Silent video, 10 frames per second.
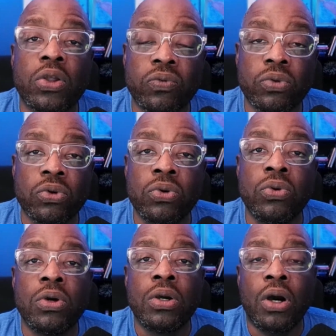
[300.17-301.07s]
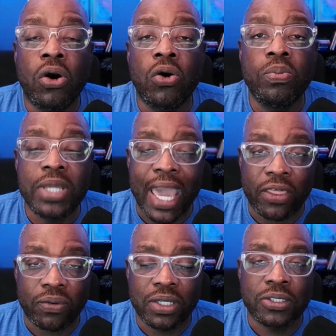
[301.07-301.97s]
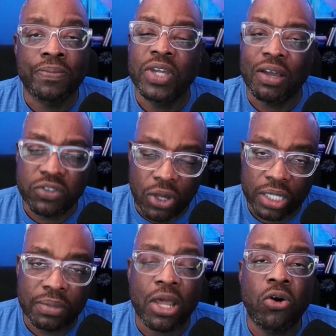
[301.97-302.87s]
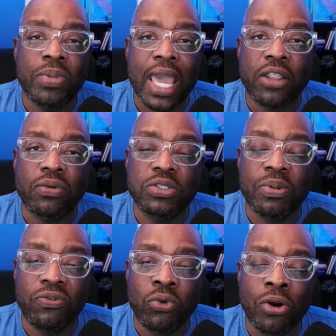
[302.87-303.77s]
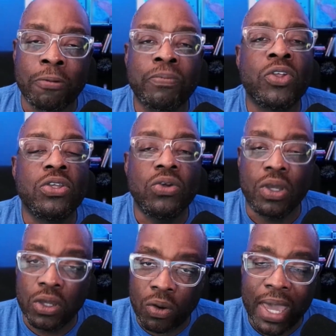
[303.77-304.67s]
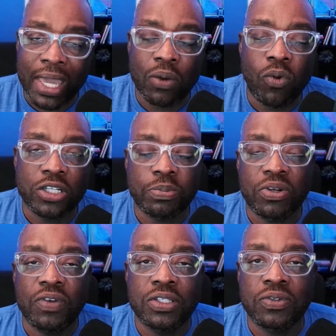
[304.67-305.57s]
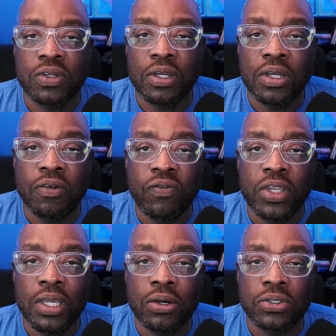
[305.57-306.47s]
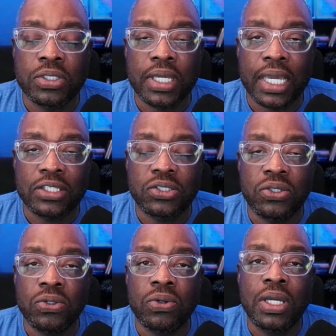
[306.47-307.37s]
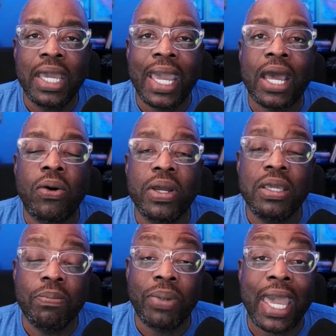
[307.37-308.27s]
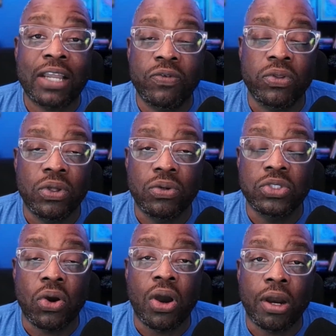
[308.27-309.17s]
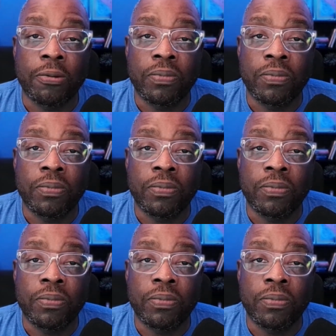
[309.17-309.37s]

through home gatherings. I've talked about home gatherings before. You can go back and watch previous videos as to how impactful those are.